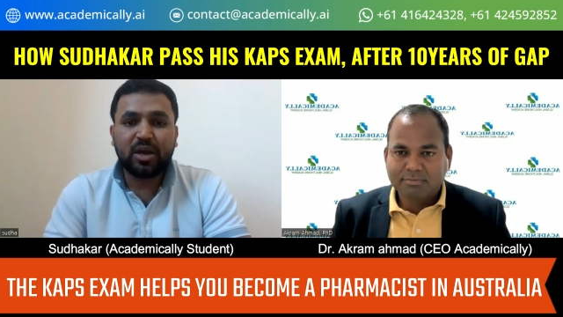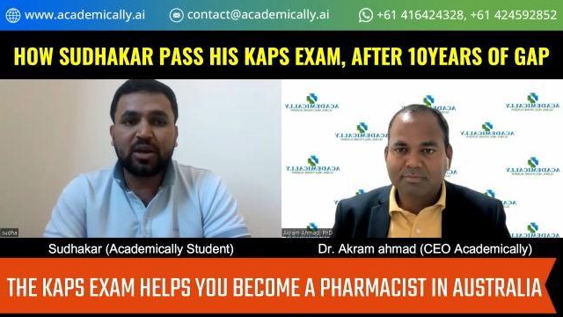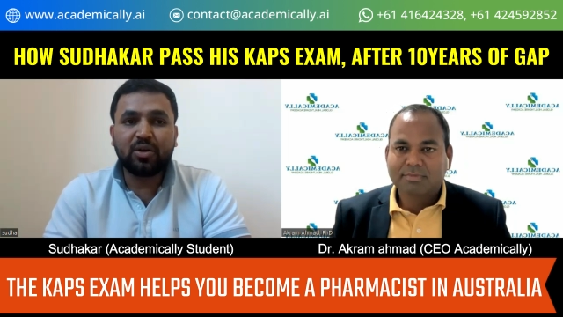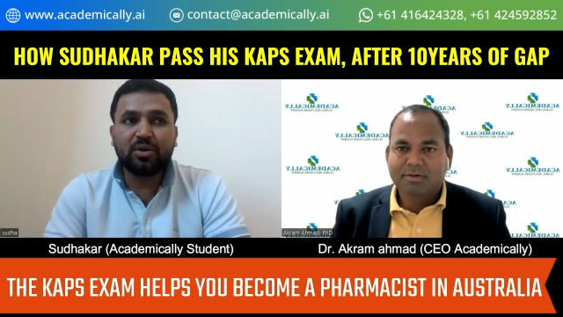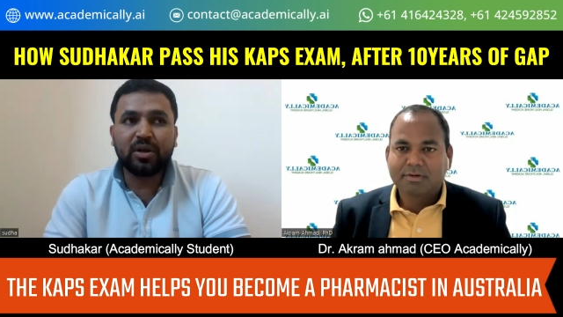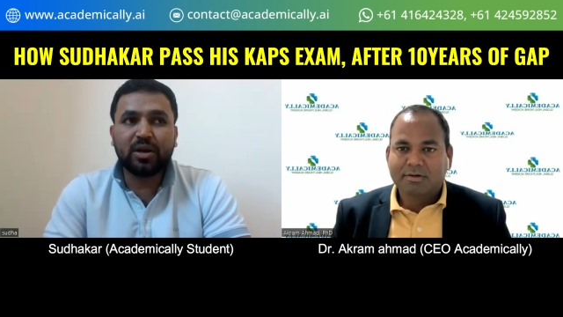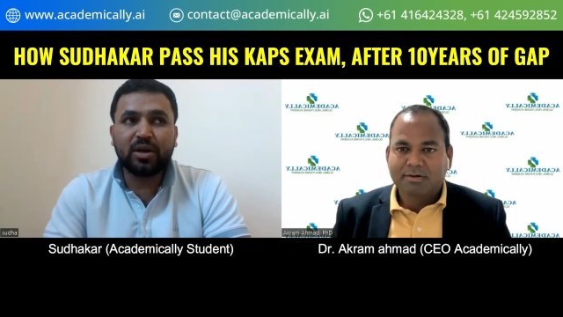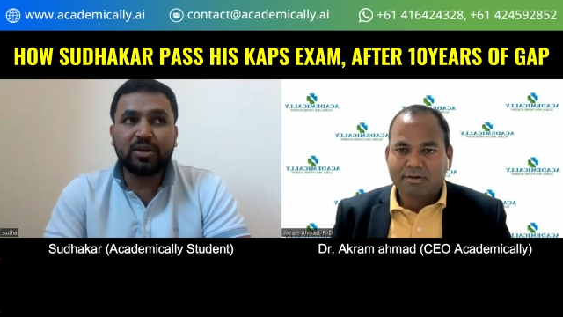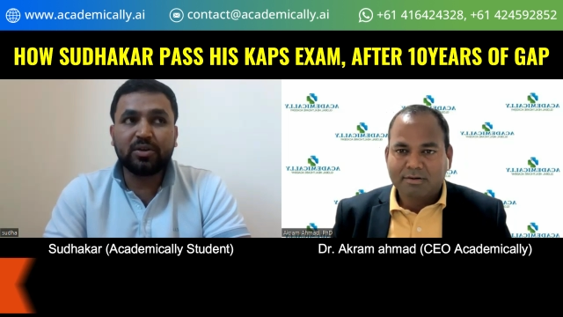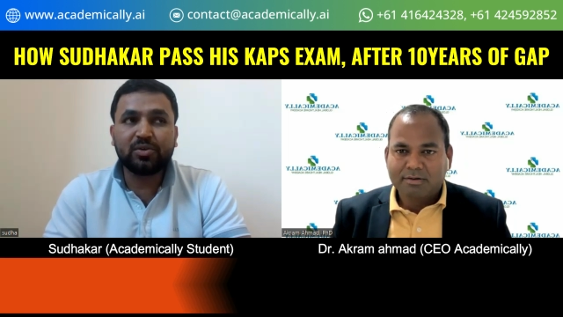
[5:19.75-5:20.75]
Speaker 1: around
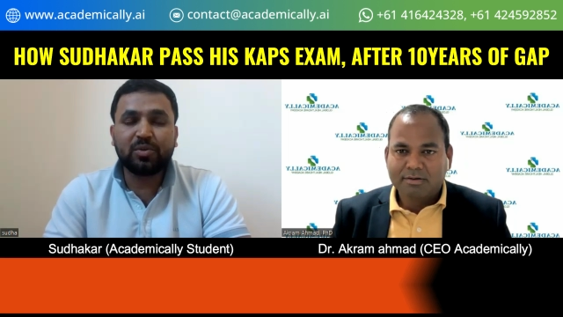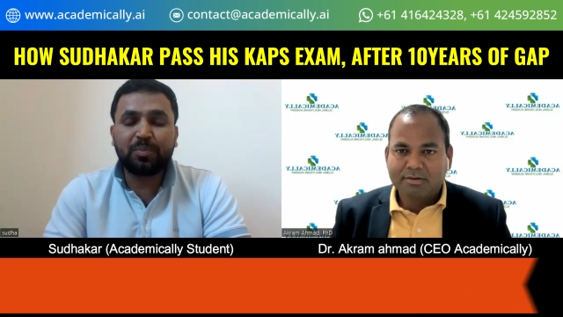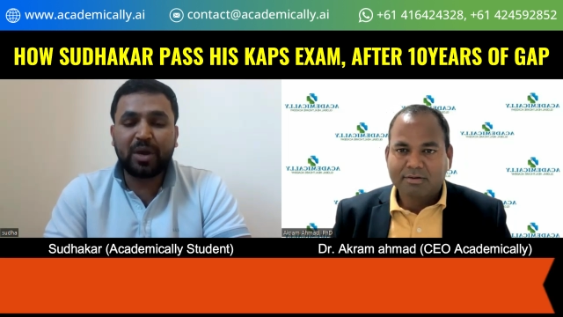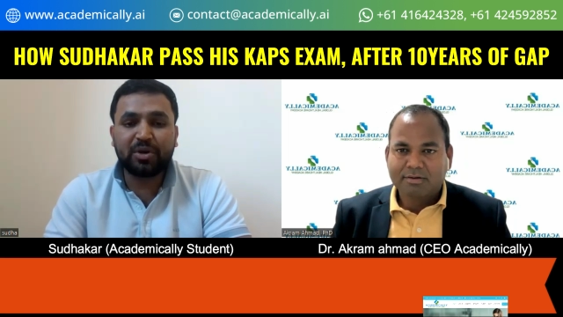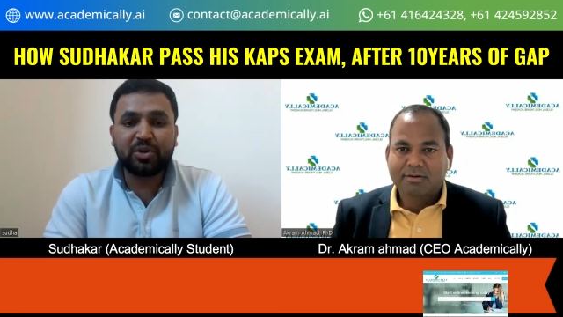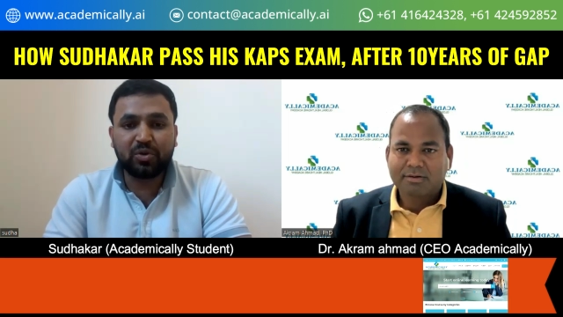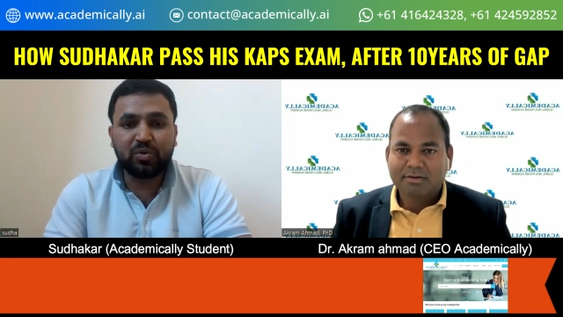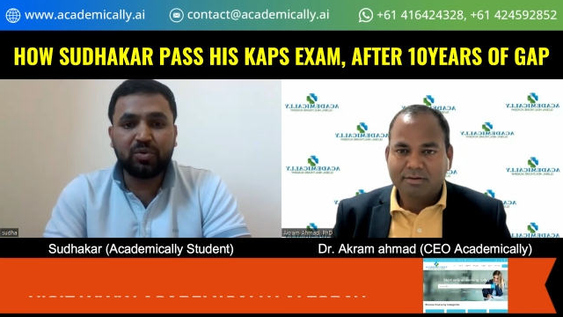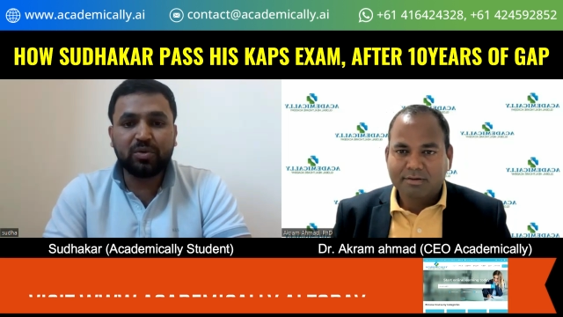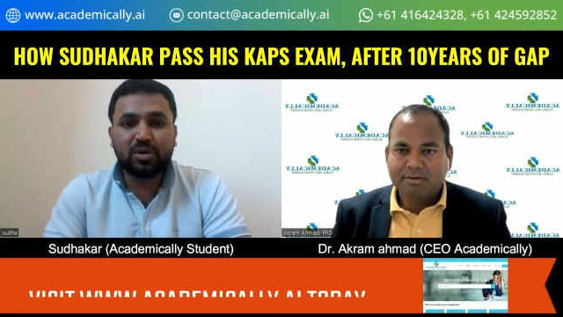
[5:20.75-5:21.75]
uh, in you know, paper
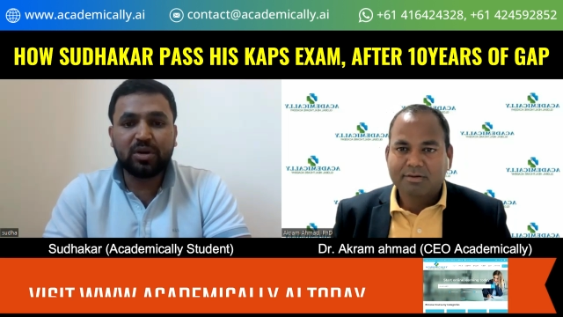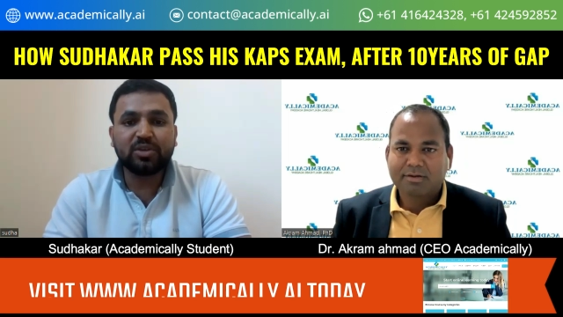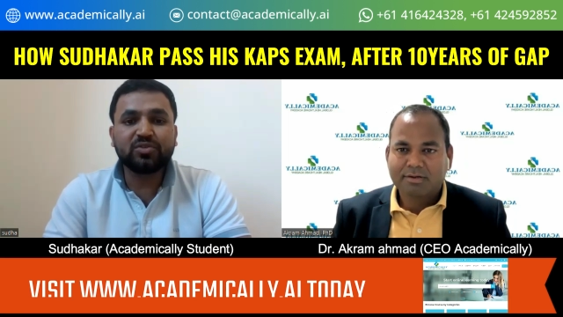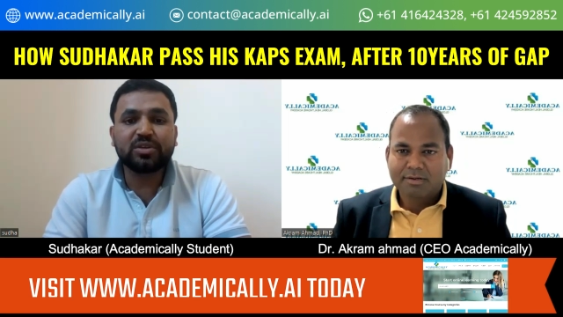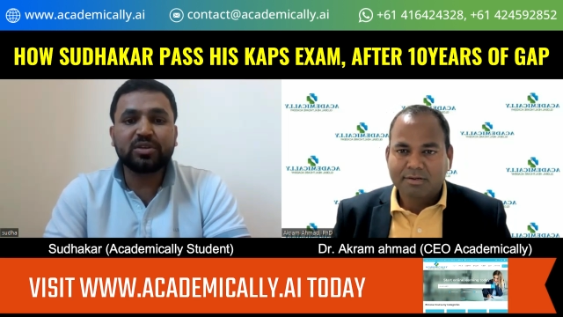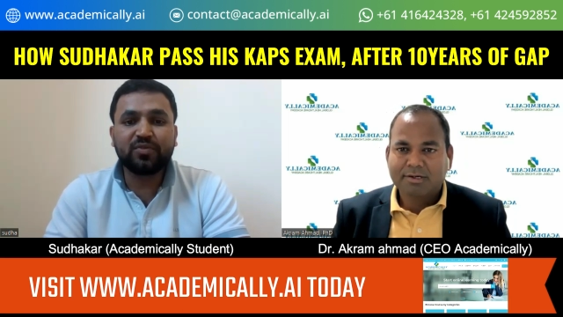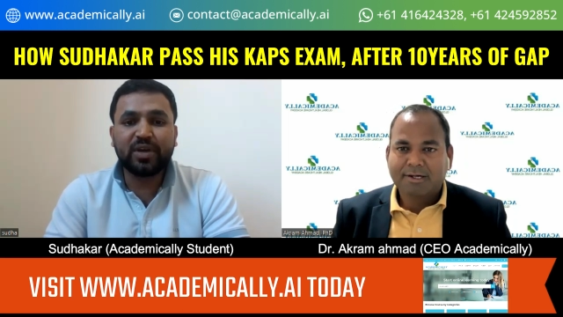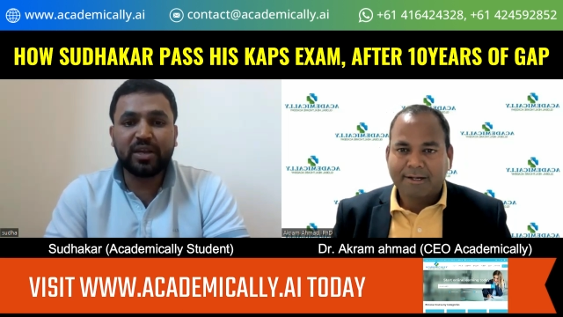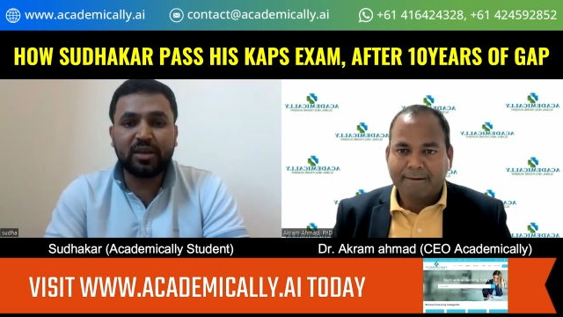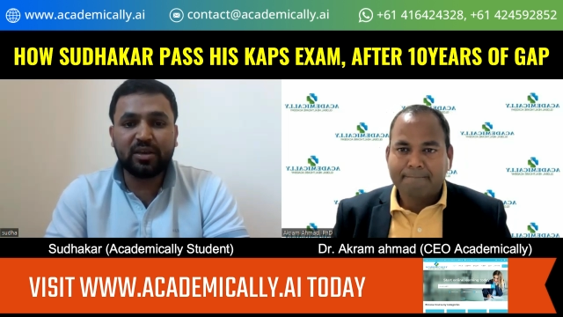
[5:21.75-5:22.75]
two it's a
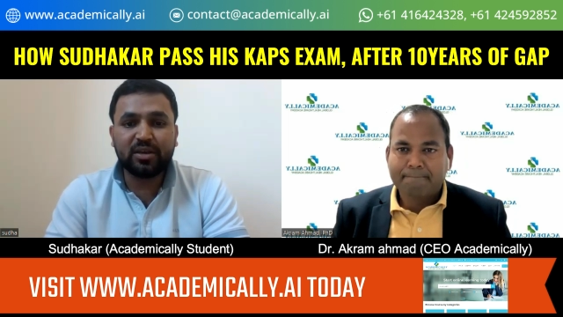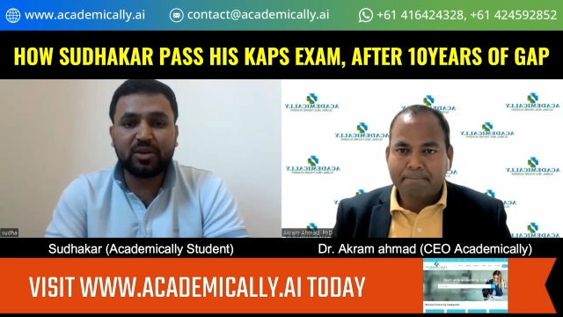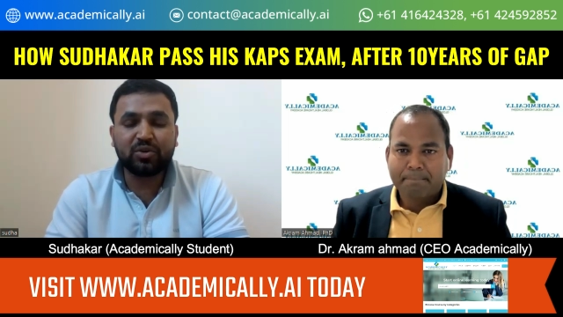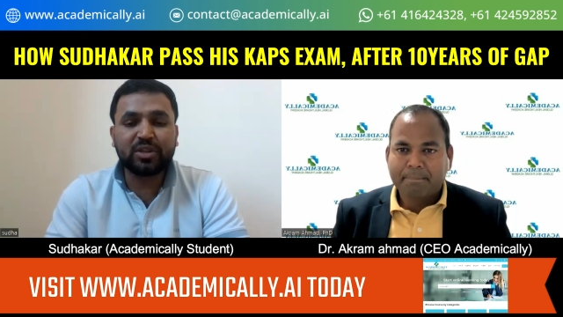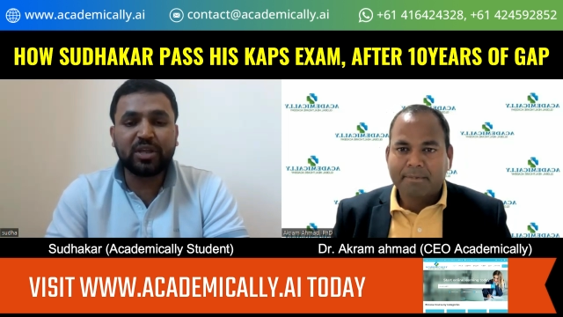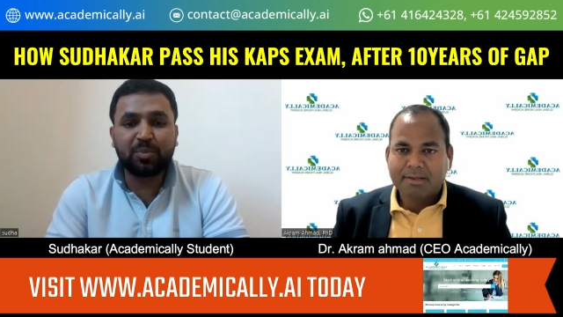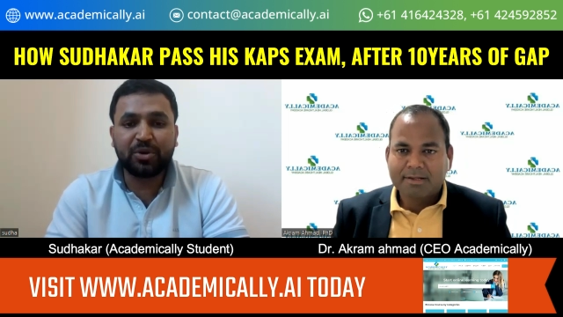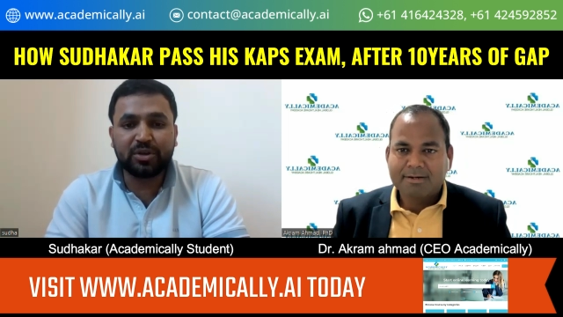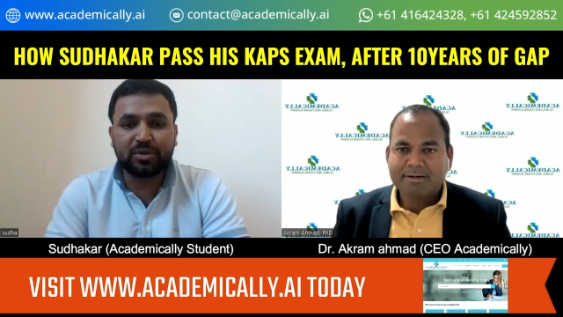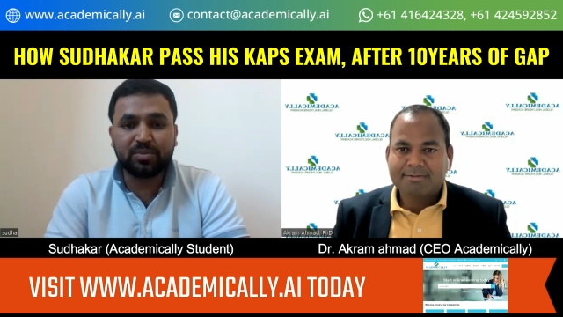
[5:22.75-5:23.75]
very you know
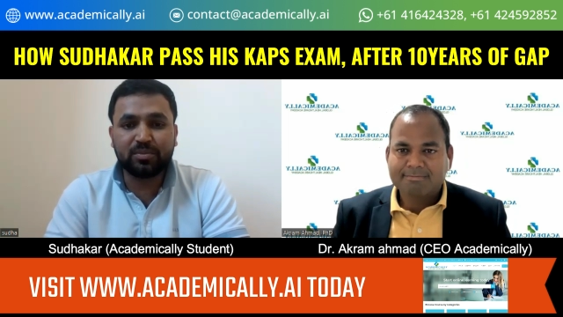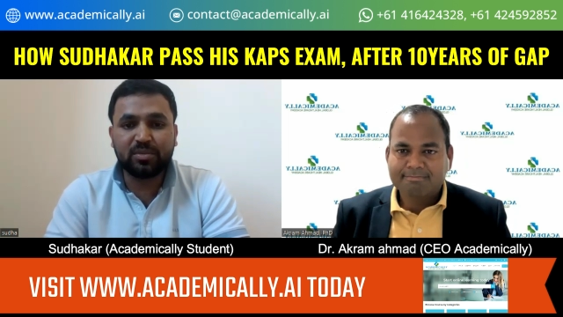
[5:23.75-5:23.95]
therapeutic